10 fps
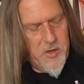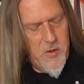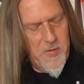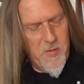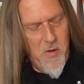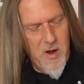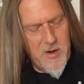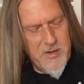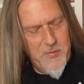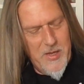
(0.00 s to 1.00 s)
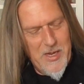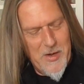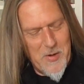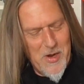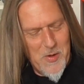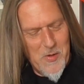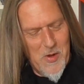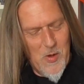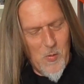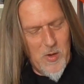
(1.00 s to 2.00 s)
You have the mark of the hero.
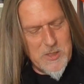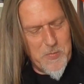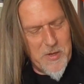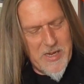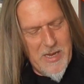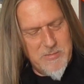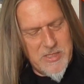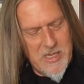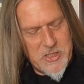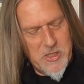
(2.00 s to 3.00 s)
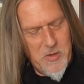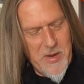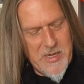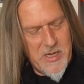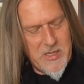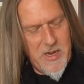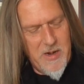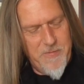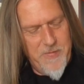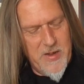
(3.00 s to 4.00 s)
Once per game session, you may
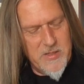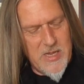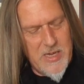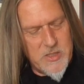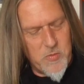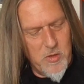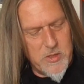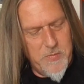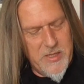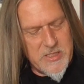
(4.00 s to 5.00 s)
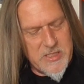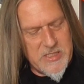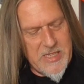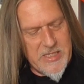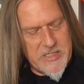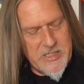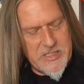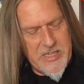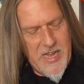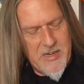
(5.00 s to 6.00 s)
declare a failed dice roll to be a success
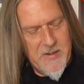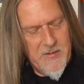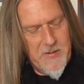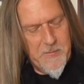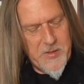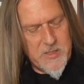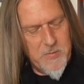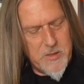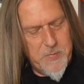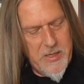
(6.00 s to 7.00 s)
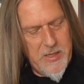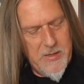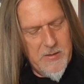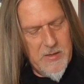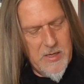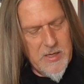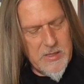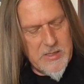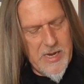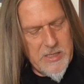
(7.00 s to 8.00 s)
instead. This must be a
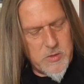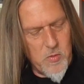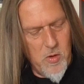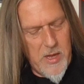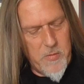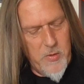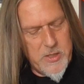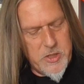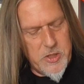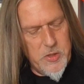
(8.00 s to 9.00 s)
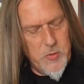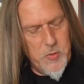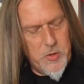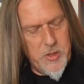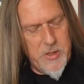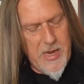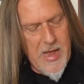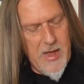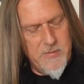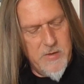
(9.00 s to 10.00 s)
dice roll at which you could
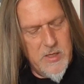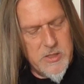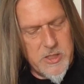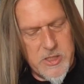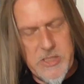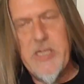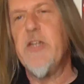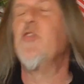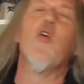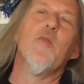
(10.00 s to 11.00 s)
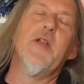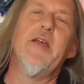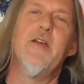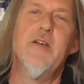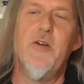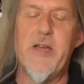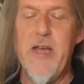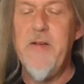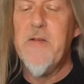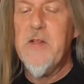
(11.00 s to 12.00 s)
have succeeded normally.
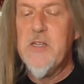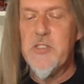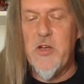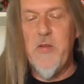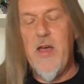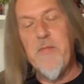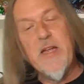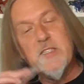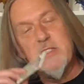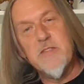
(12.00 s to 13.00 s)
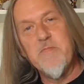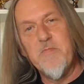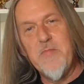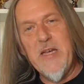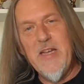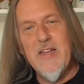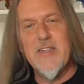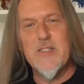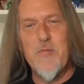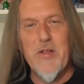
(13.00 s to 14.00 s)
Okay? So that means me,
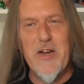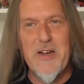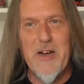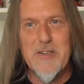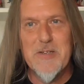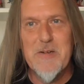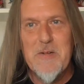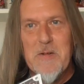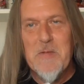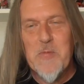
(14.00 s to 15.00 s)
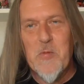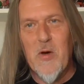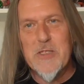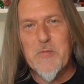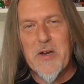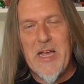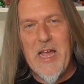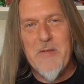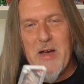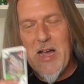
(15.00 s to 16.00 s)
as the player character, once per
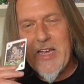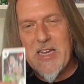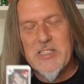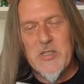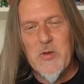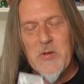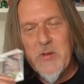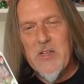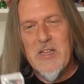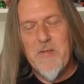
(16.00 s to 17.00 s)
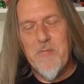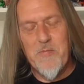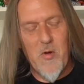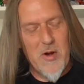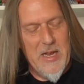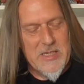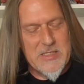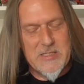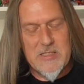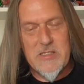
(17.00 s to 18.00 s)
game, I get to more or
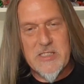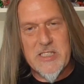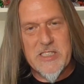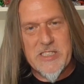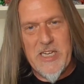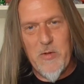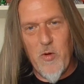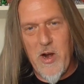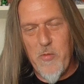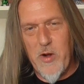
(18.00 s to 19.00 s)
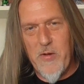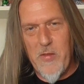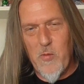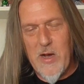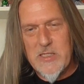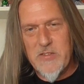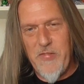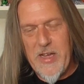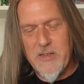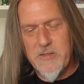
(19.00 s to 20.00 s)
less succeed where I would have otherwise
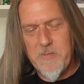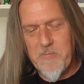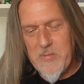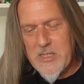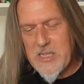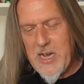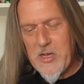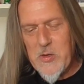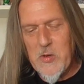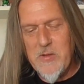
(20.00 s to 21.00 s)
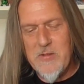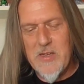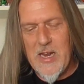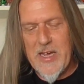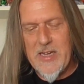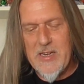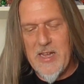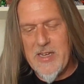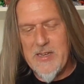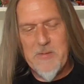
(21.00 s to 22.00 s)
failed. That's kind of cool. Like
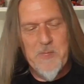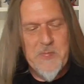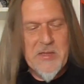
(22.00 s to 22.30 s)
it.